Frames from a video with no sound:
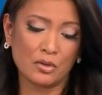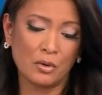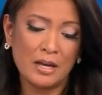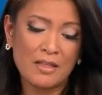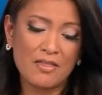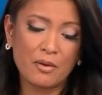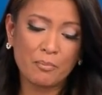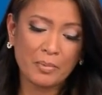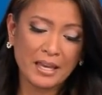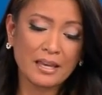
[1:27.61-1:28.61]
So the
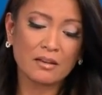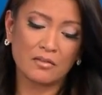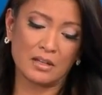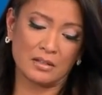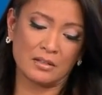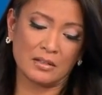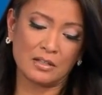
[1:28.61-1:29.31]
peak of this,